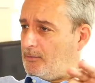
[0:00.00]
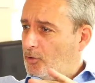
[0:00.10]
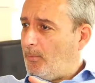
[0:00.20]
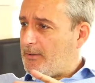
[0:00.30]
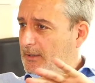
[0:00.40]

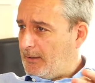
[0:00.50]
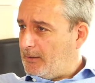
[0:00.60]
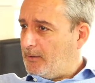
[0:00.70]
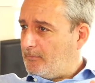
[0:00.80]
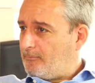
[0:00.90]
job
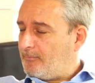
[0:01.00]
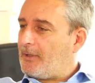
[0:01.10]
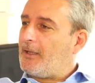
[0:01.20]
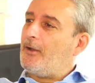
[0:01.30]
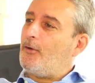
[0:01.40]
aside,
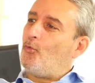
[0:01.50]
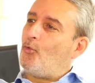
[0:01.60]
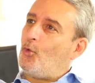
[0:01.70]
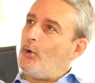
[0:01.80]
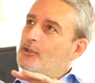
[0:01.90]

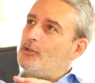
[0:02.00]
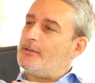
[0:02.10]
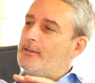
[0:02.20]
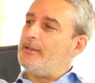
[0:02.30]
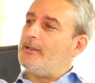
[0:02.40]
which
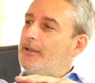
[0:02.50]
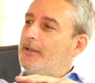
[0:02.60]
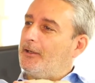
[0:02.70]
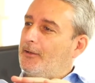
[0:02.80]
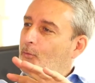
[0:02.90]
city
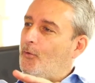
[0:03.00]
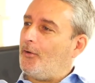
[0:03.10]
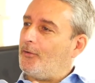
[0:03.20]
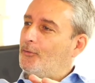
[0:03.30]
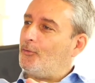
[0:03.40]
in the
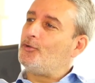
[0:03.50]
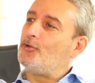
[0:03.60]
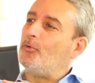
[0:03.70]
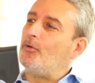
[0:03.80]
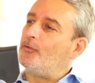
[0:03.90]
world would
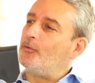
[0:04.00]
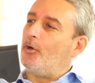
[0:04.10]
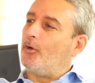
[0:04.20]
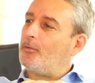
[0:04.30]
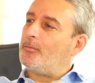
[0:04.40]
you move tomorrow?